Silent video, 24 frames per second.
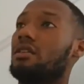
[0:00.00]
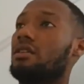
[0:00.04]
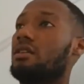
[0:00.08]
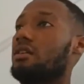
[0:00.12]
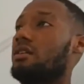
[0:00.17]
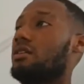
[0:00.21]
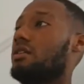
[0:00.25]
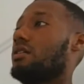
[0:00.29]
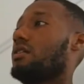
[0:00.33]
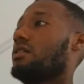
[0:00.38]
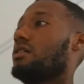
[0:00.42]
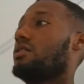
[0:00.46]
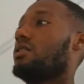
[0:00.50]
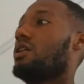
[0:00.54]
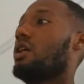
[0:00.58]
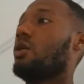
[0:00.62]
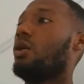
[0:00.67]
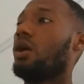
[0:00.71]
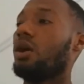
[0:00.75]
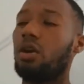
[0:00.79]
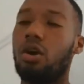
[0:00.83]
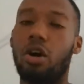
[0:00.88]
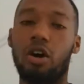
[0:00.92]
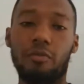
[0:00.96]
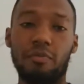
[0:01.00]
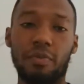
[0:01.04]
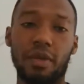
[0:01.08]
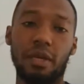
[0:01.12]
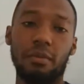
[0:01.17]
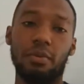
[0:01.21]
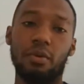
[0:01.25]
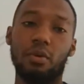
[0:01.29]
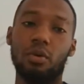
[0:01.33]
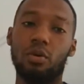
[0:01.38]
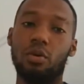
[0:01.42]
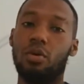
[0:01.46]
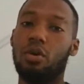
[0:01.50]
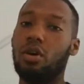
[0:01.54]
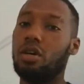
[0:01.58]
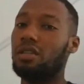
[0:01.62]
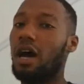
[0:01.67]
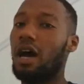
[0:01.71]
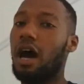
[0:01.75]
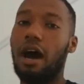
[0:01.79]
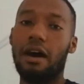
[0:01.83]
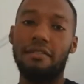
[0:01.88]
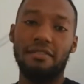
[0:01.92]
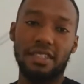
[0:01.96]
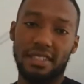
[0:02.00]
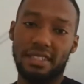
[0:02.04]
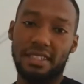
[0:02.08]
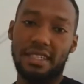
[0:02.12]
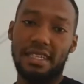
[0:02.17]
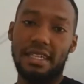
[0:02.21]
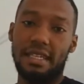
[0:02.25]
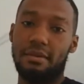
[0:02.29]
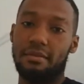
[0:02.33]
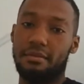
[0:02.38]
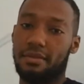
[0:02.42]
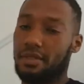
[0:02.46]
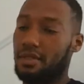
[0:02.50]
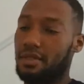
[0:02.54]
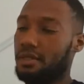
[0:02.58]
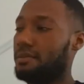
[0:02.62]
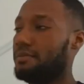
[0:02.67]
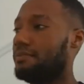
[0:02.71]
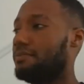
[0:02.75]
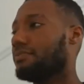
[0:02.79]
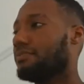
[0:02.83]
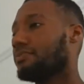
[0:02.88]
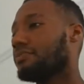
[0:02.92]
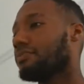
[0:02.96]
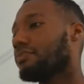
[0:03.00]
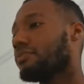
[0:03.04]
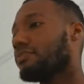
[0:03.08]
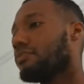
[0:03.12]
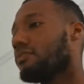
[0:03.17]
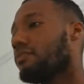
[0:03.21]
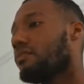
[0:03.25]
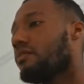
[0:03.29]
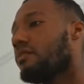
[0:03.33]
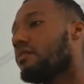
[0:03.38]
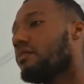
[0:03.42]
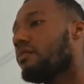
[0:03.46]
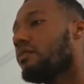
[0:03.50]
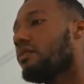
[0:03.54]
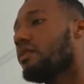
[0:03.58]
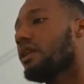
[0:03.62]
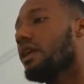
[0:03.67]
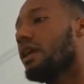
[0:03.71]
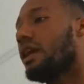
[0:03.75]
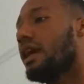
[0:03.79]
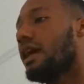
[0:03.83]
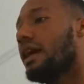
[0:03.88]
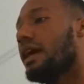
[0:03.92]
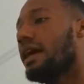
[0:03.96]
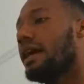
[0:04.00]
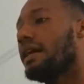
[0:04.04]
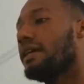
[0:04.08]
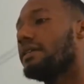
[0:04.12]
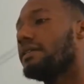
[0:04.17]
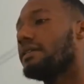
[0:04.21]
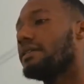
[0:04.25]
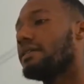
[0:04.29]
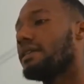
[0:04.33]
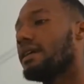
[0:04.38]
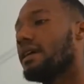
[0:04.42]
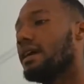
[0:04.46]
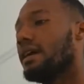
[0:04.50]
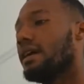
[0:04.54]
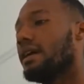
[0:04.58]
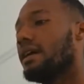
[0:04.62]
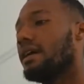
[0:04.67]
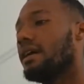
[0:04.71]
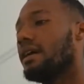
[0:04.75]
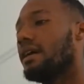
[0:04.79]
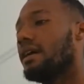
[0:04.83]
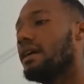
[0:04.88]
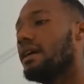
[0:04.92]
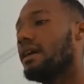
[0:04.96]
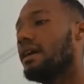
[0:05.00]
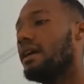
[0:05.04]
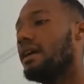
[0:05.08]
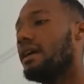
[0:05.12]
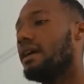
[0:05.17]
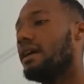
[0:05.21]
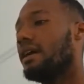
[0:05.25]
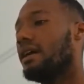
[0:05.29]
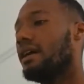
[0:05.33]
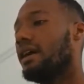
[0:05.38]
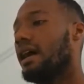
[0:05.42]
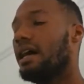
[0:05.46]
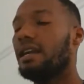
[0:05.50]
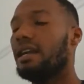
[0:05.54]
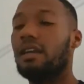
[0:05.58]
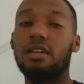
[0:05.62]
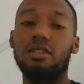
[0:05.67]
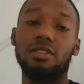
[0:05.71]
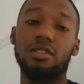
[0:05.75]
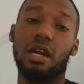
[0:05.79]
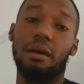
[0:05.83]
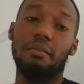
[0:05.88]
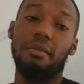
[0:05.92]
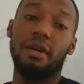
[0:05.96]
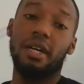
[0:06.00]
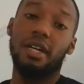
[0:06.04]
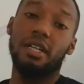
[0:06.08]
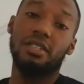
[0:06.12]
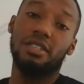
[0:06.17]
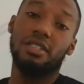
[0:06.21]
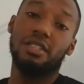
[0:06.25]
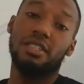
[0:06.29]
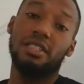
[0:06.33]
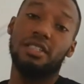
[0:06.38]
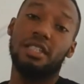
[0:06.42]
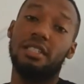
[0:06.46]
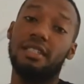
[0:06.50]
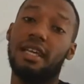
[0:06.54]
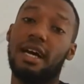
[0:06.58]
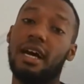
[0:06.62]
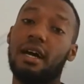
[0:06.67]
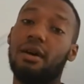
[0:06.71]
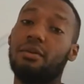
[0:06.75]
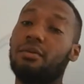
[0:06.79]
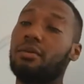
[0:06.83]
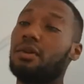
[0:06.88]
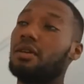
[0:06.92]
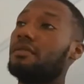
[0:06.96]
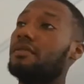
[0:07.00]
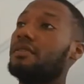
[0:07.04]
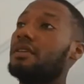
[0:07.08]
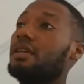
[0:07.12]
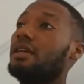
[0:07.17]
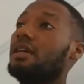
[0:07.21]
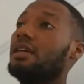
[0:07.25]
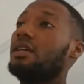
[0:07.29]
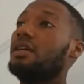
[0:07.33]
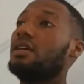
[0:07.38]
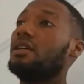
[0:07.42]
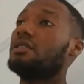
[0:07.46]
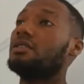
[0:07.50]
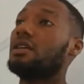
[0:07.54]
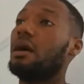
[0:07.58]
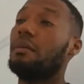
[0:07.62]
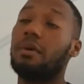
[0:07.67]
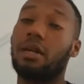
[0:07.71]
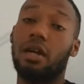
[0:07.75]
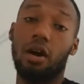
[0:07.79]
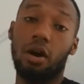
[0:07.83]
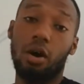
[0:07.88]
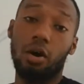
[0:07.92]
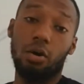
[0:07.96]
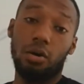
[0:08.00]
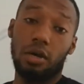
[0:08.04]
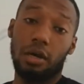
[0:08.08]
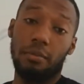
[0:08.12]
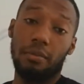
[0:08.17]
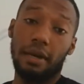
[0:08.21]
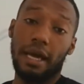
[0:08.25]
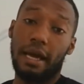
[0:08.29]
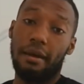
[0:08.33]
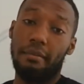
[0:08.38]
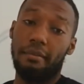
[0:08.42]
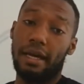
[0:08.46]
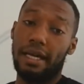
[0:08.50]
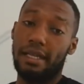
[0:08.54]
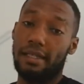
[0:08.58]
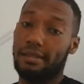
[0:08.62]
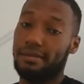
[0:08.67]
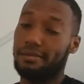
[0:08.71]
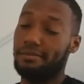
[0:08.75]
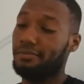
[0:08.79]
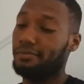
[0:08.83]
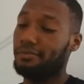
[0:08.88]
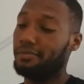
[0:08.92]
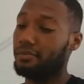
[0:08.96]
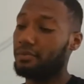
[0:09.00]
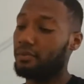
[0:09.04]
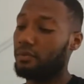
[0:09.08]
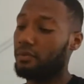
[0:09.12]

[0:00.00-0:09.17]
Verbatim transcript: to know a lot of people on other teams. And at lunchtime, I used to sit down with some of the older black men